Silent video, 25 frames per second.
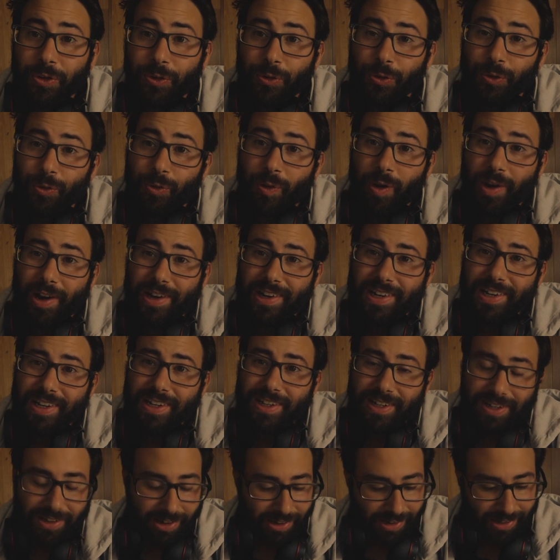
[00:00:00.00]

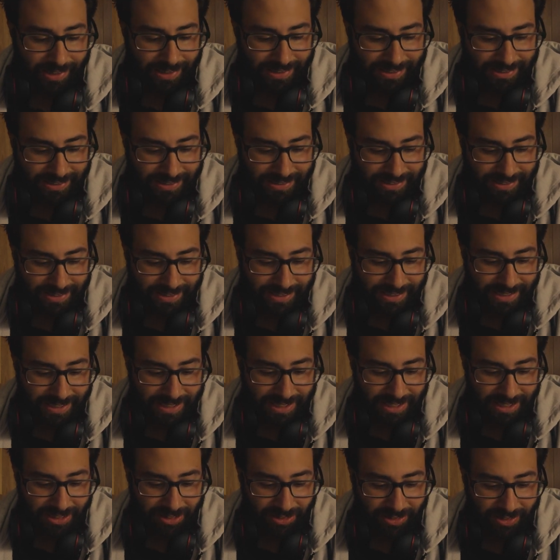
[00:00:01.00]
Alrighty guys,
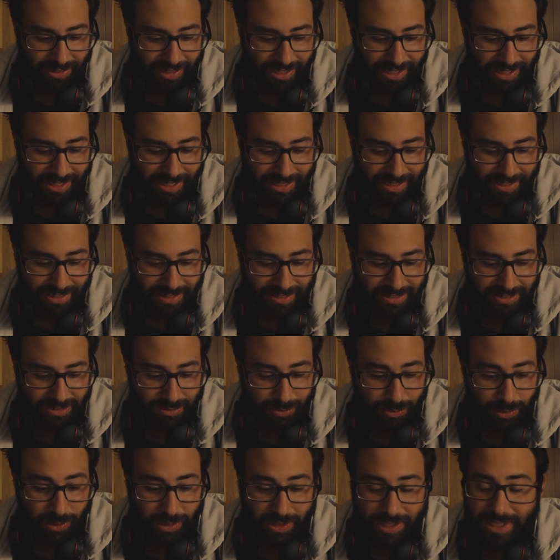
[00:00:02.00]
Gideon has
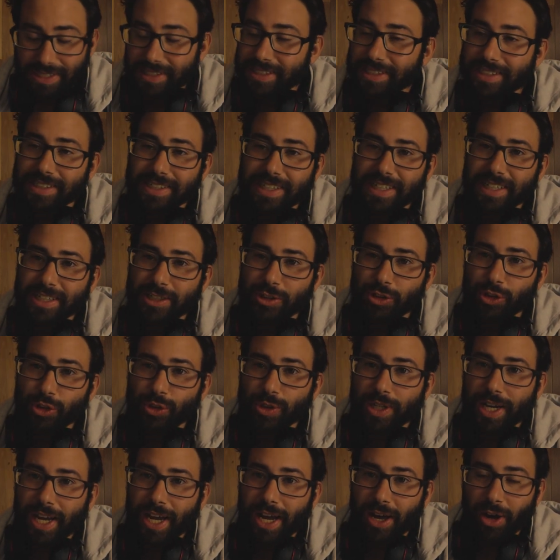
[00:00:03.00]
released their
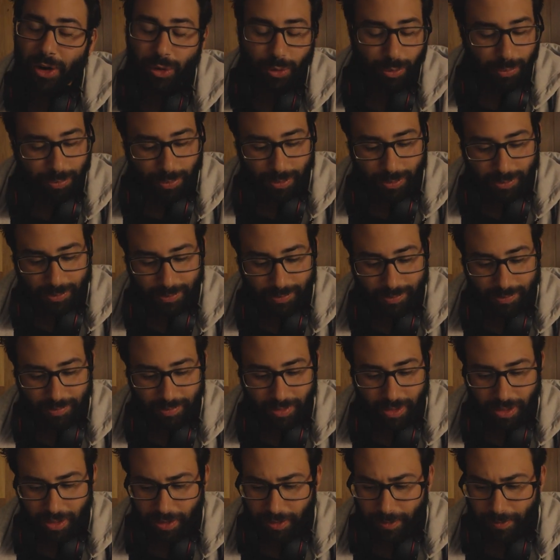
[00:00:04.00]
new
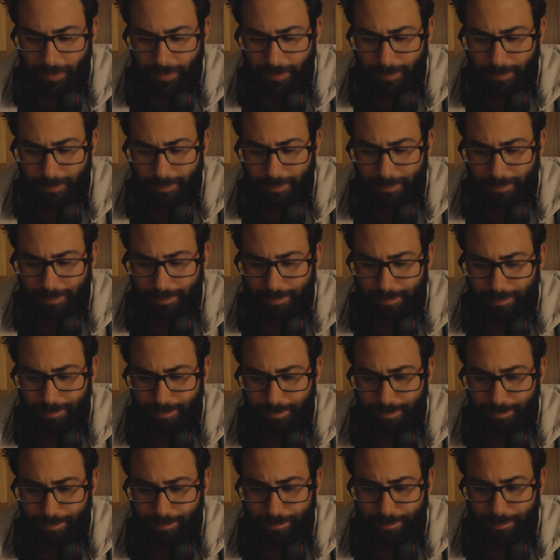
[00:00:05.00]
album.
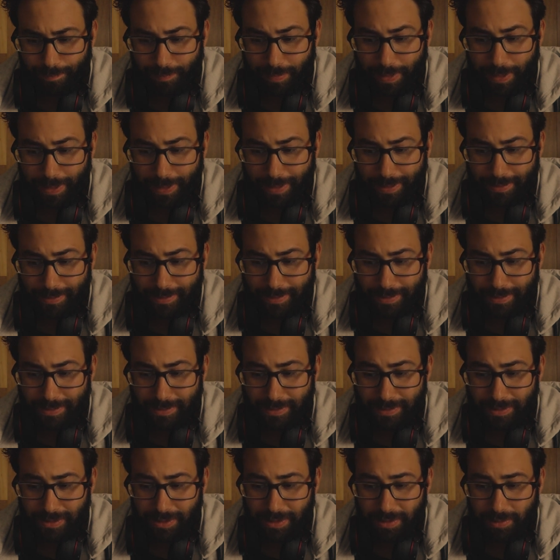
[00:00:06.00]
Yeah, this
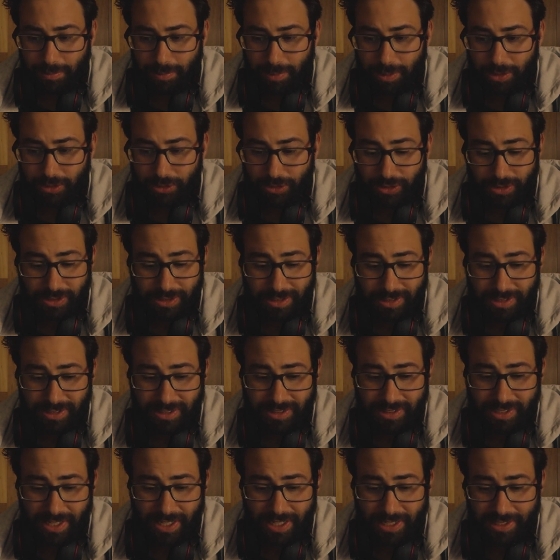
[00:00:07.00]
is gonna be just
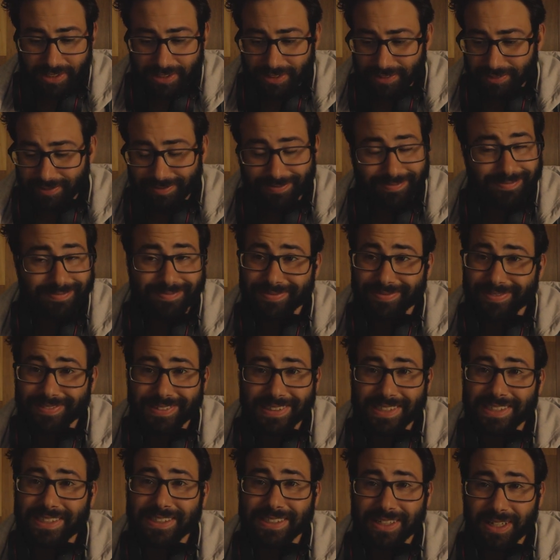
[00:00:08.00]
insane.
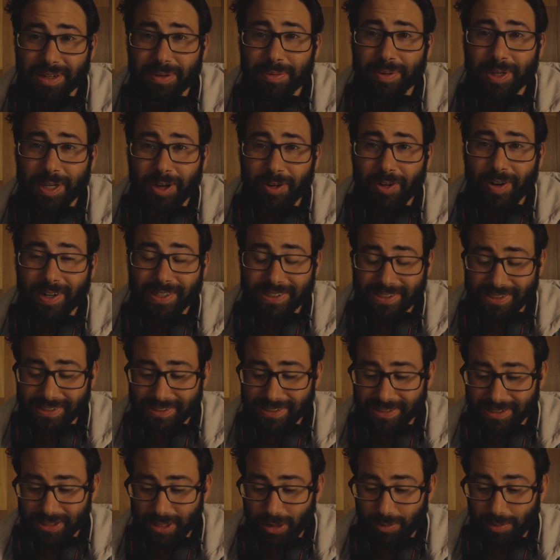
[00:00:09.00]
This is gonna be crazy,
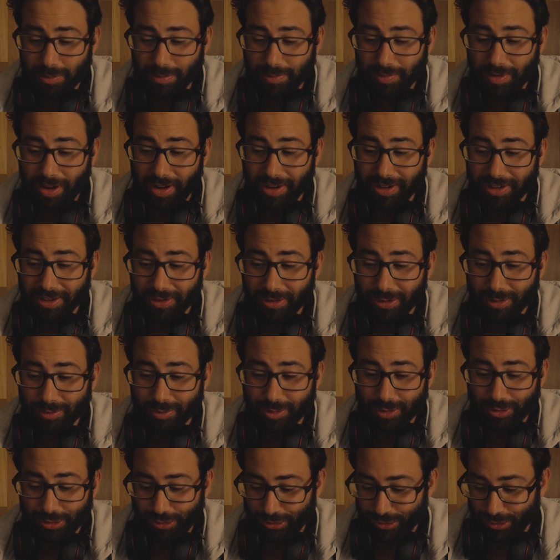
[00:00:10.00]
this album. I know
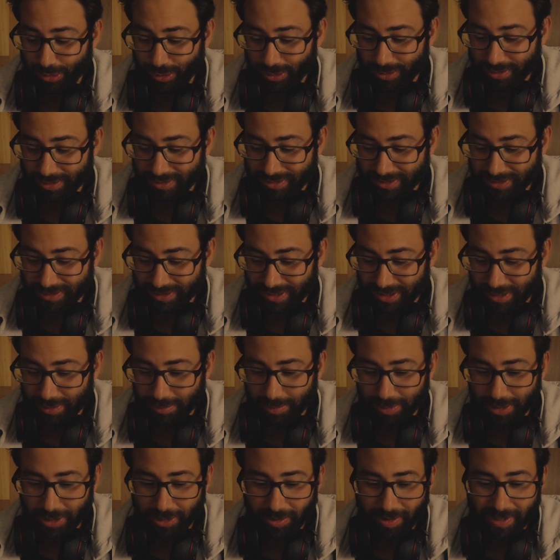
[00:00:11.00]
for sure this is
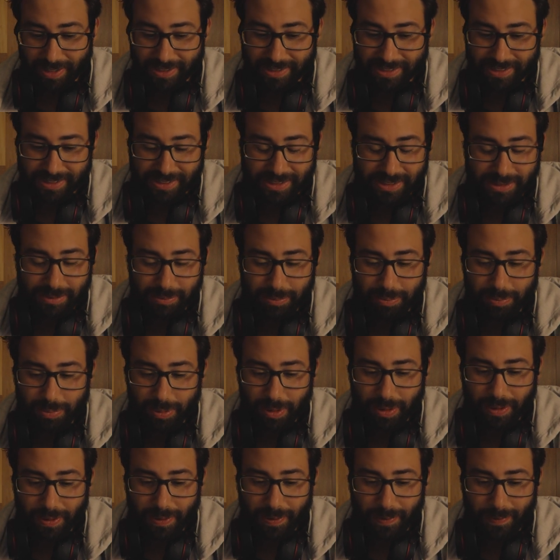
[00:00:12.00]
gonna be crazy.
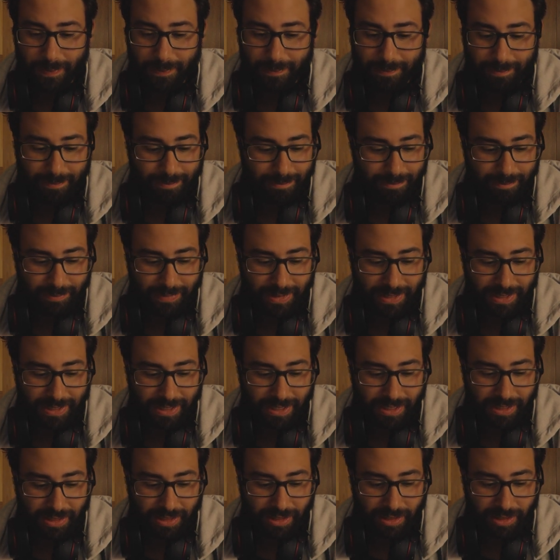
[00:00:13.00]
But
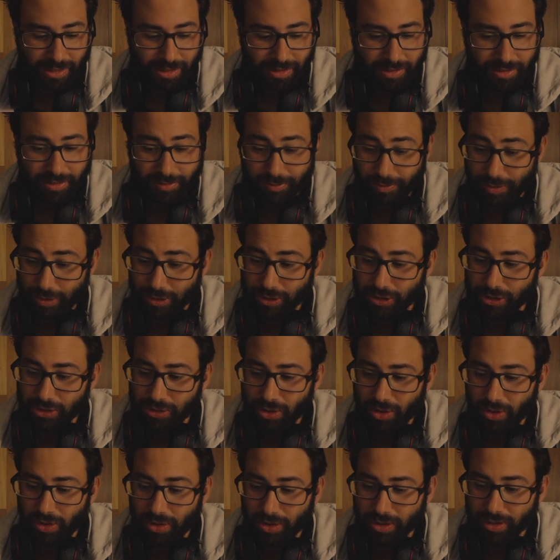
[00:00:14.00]
the first
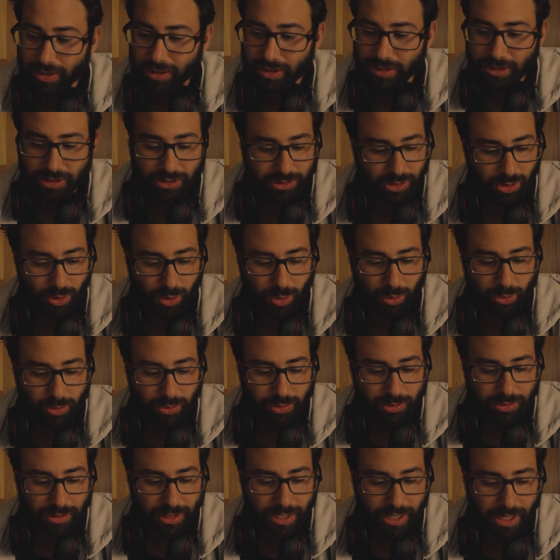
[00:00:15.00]
song is
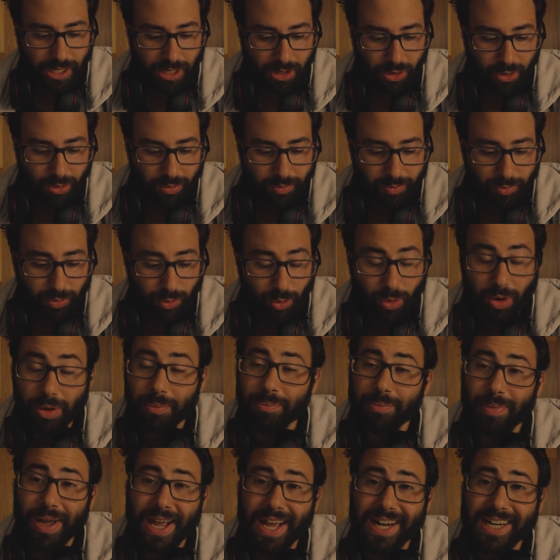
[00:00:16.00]
called Hell for a
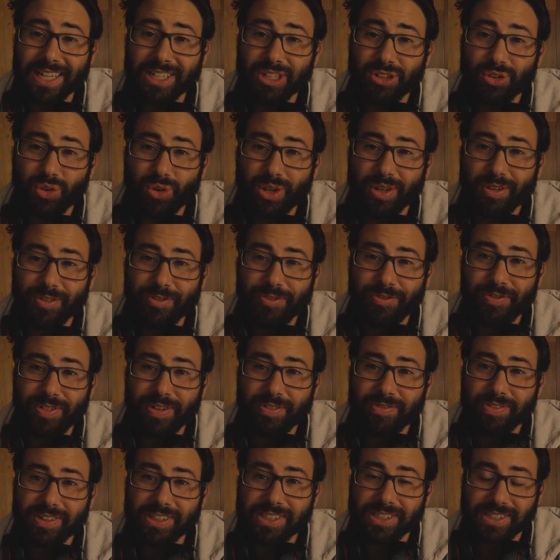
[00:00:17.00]
Man. It's only
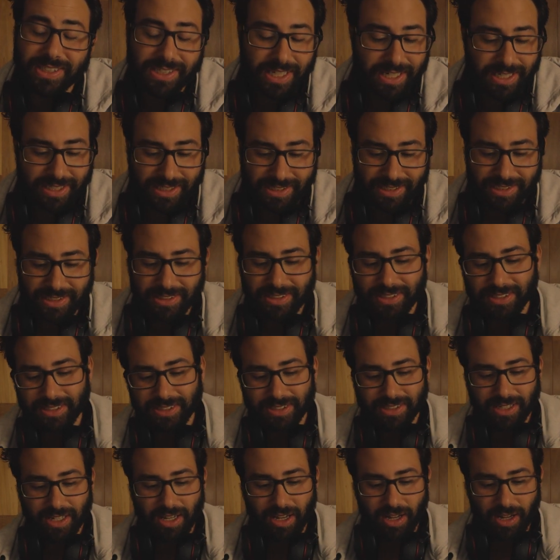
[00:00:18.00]
50
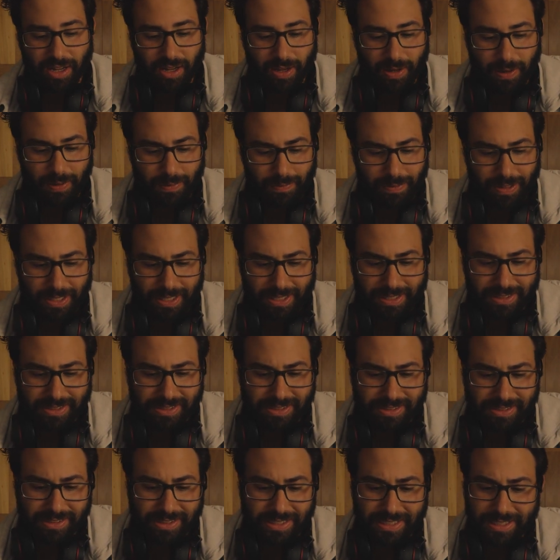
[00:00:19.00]
seconds. I
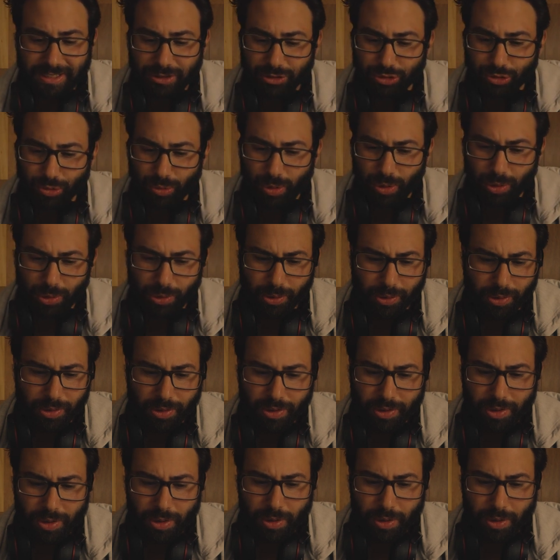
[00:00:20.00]
guess it's the intro.